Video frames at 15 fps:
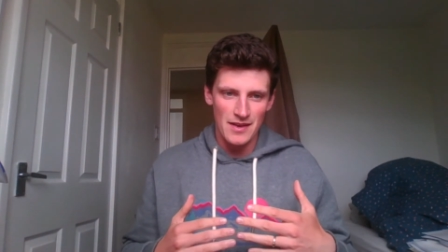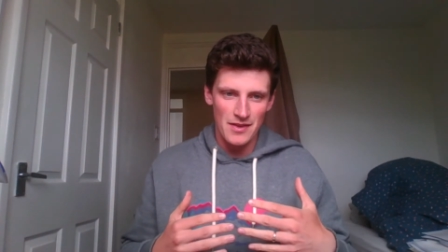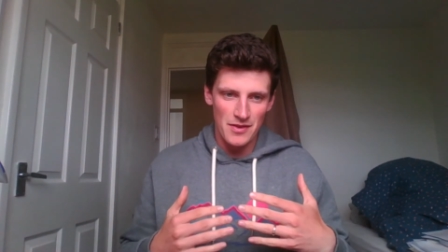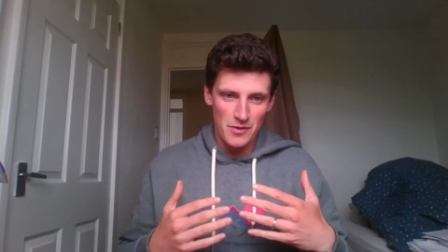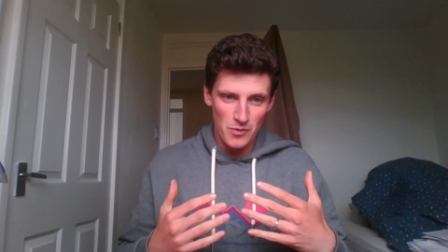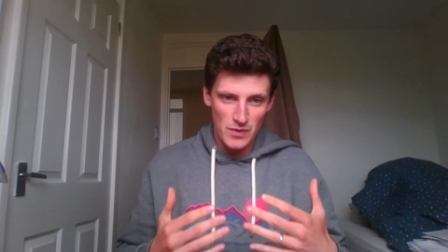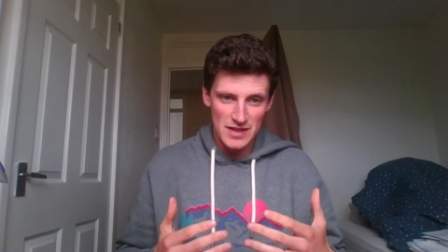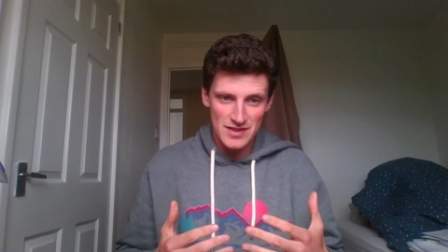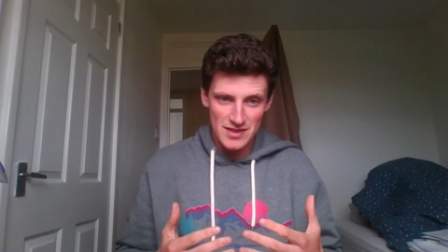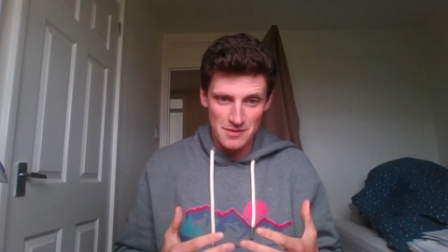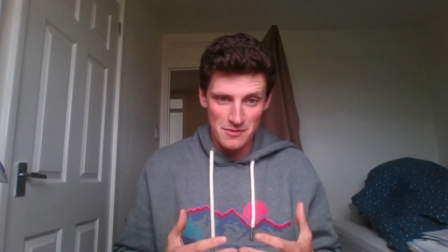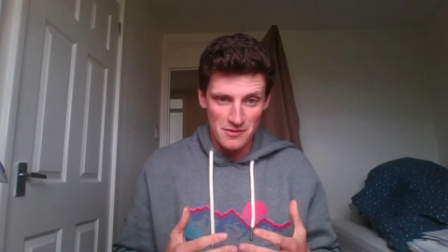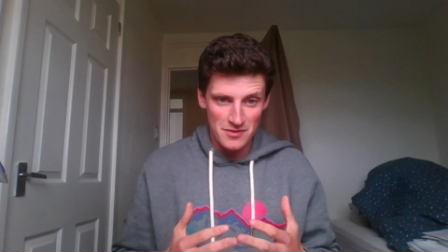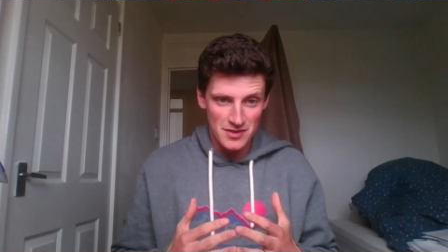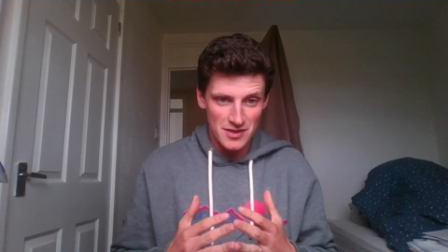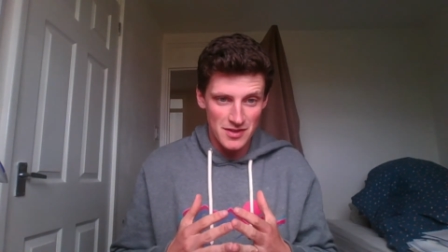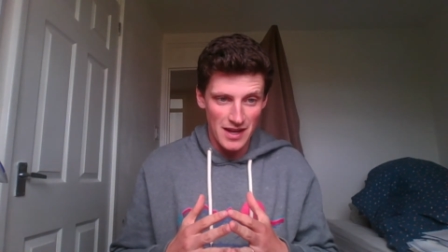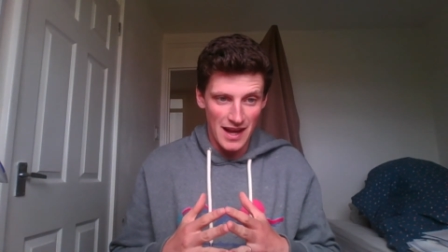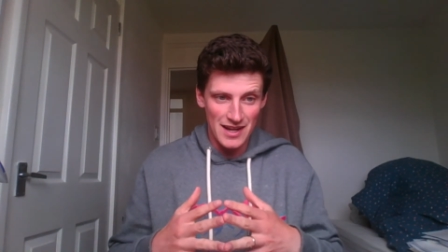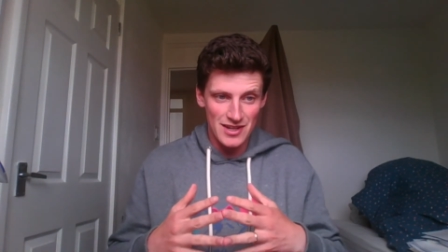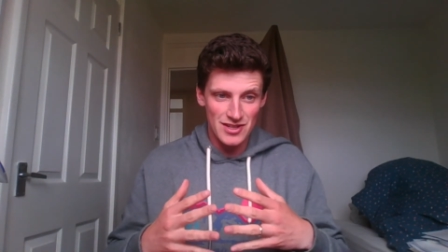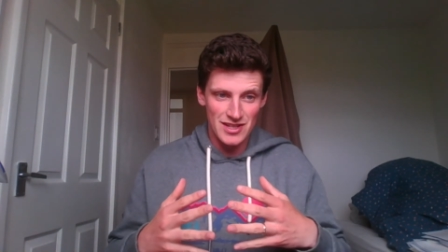the wisdom to
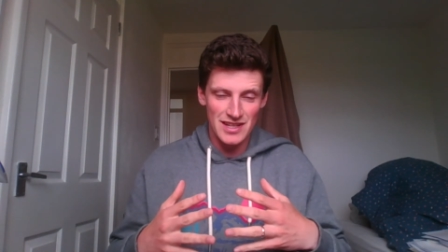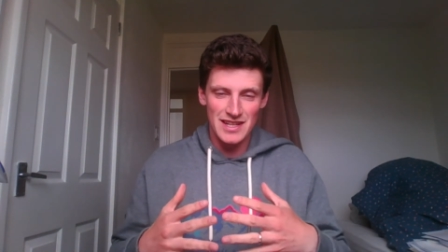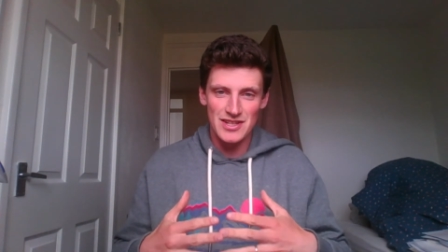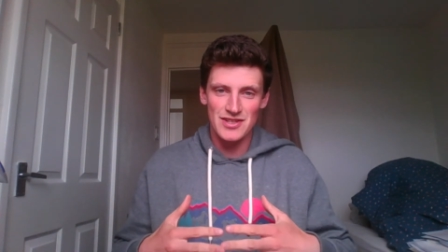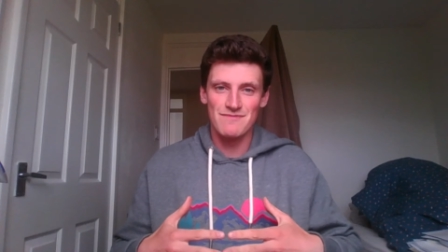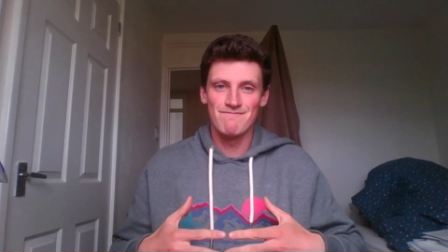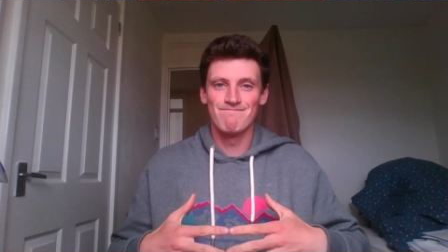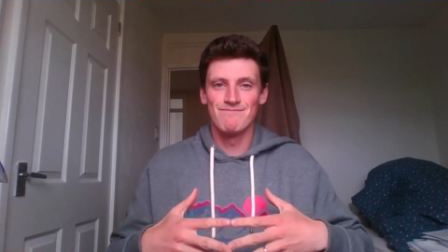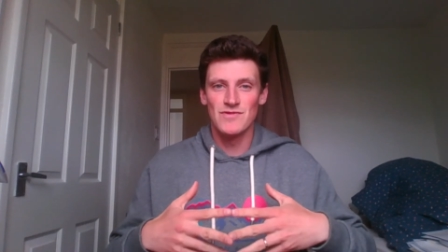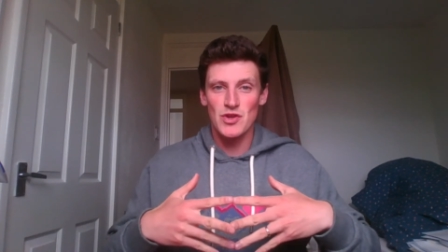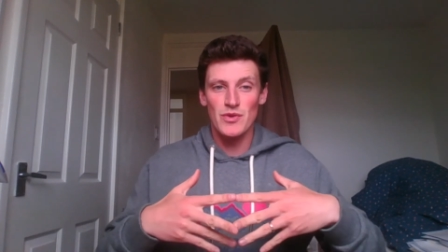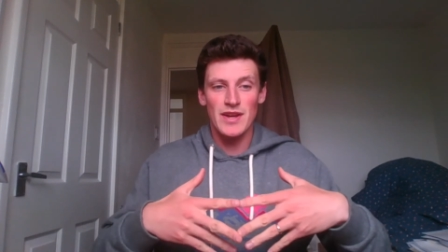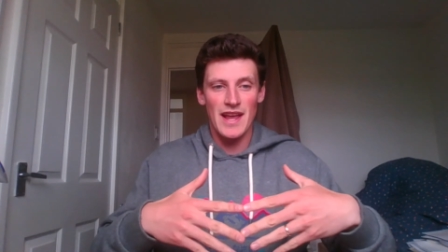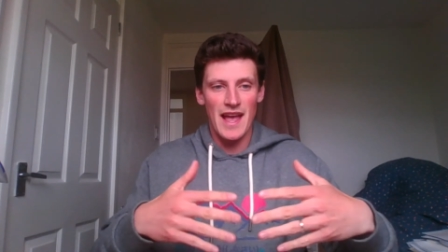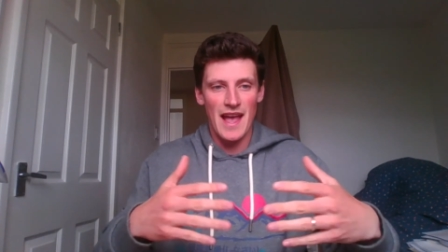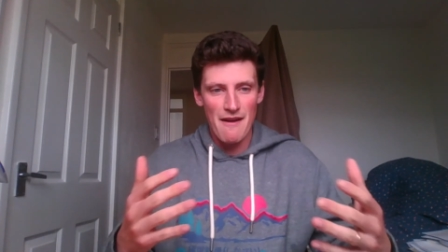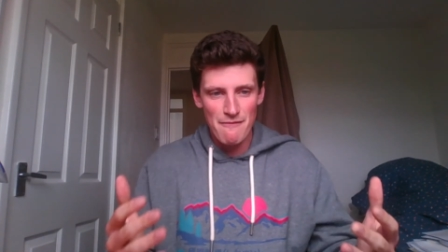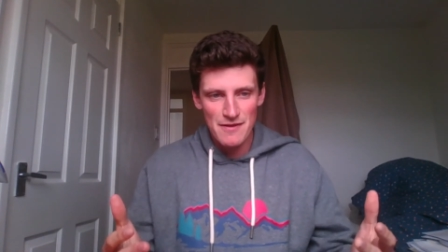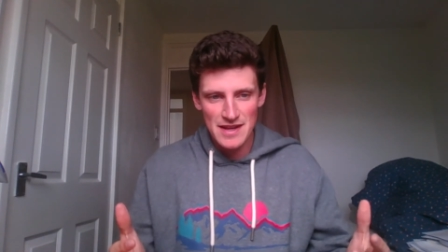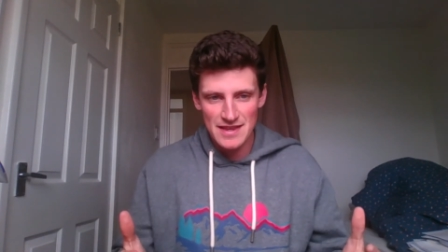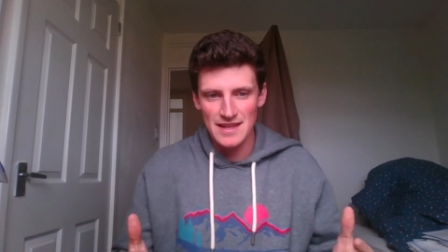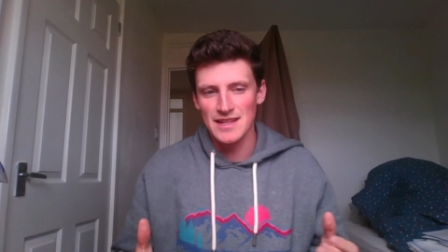actually doing
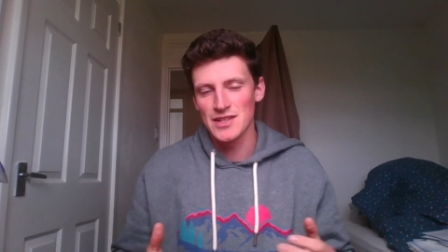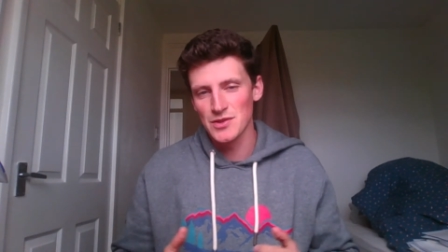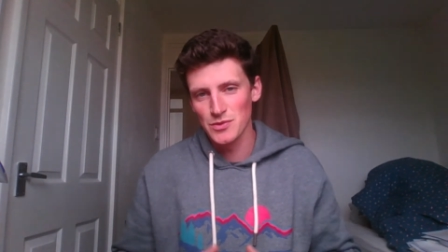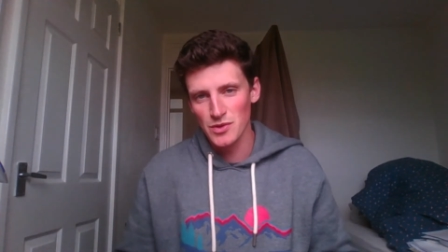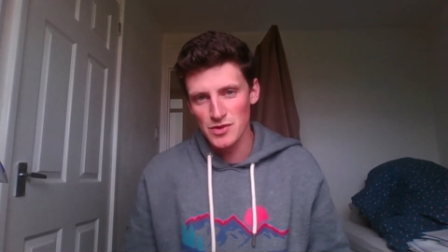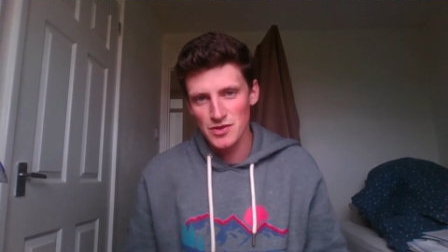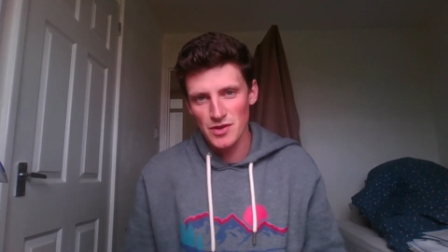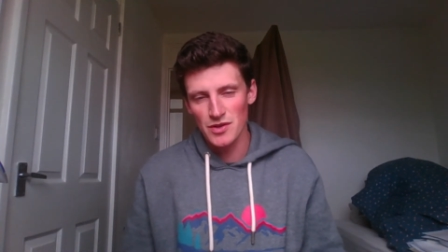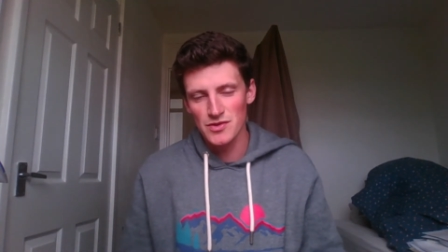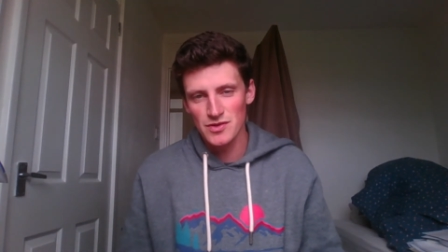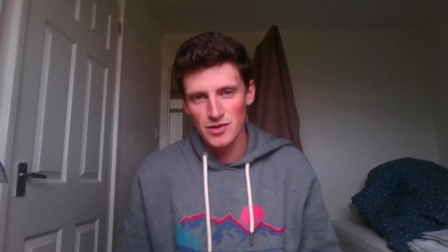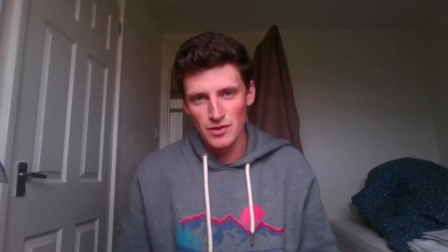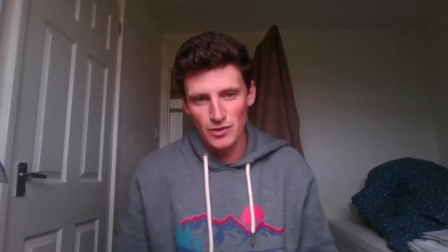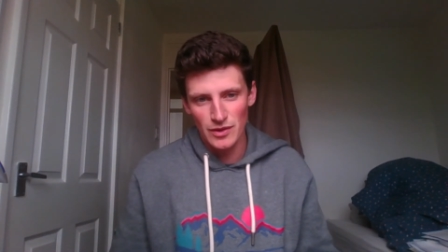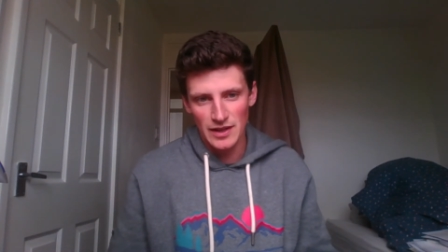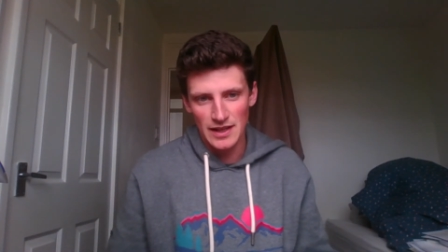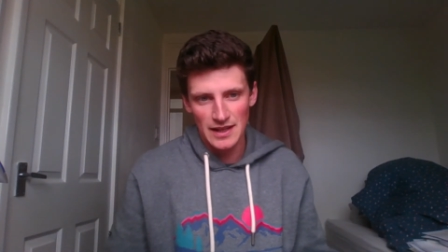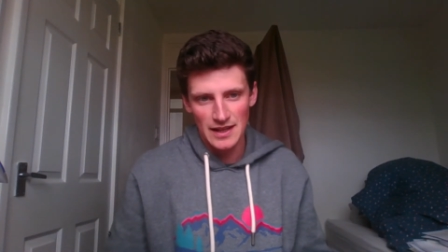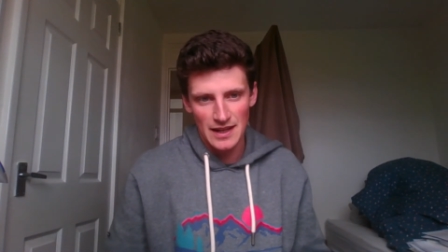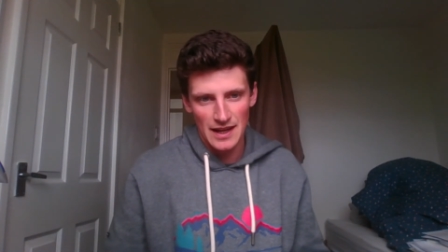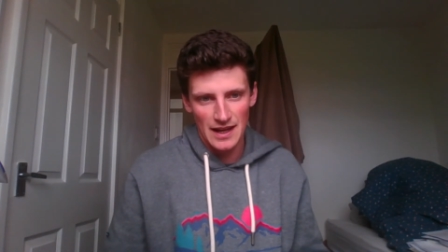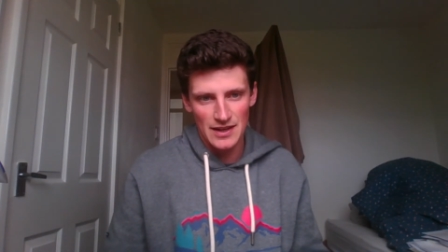everything towards God's glory
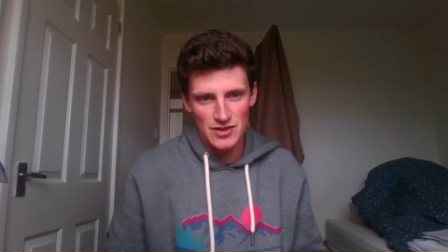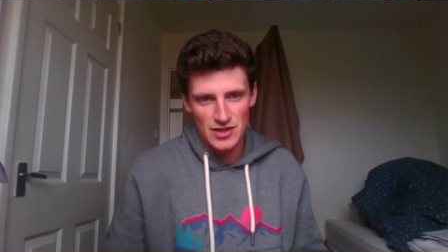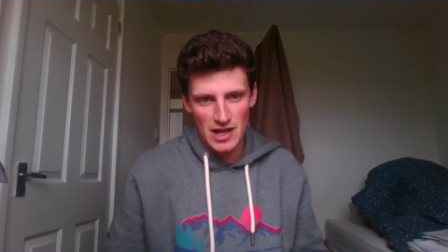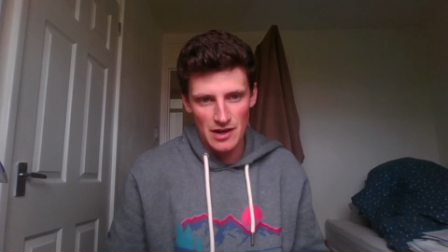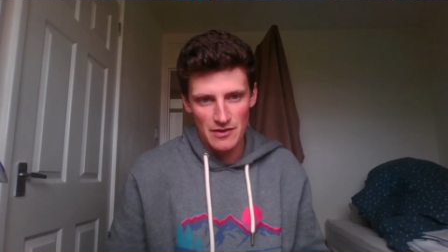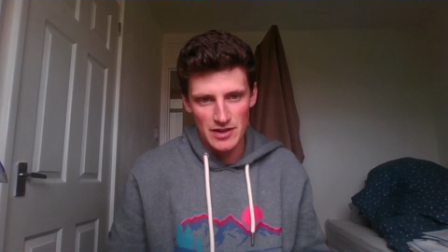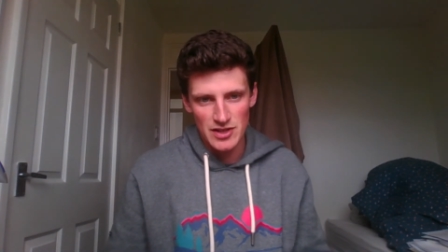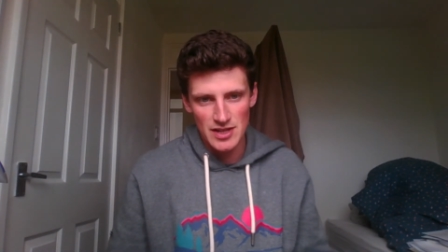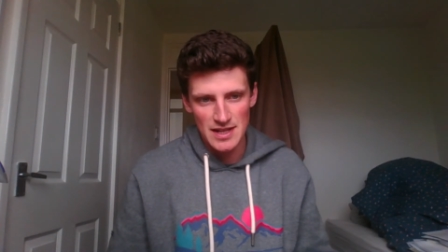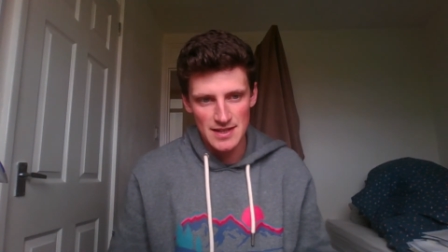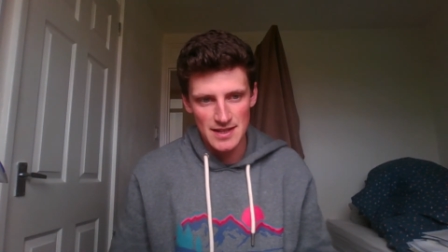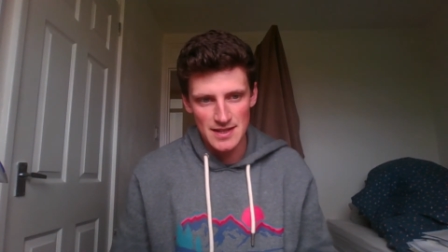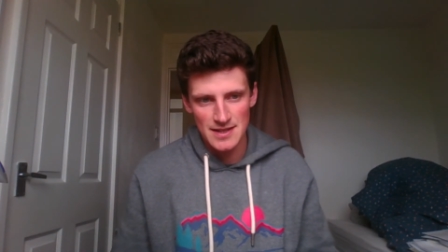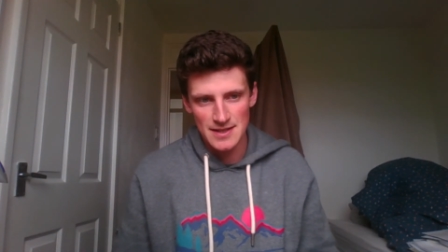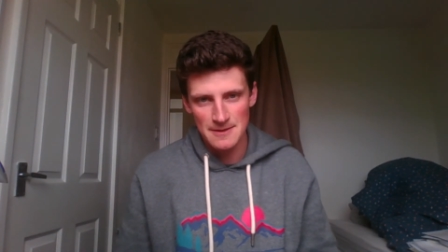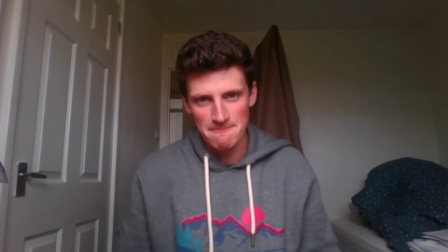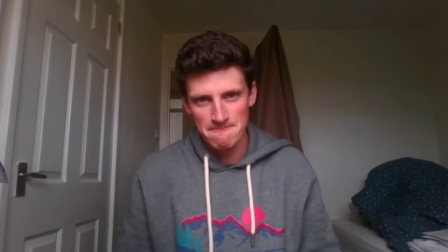and sharing Jesus.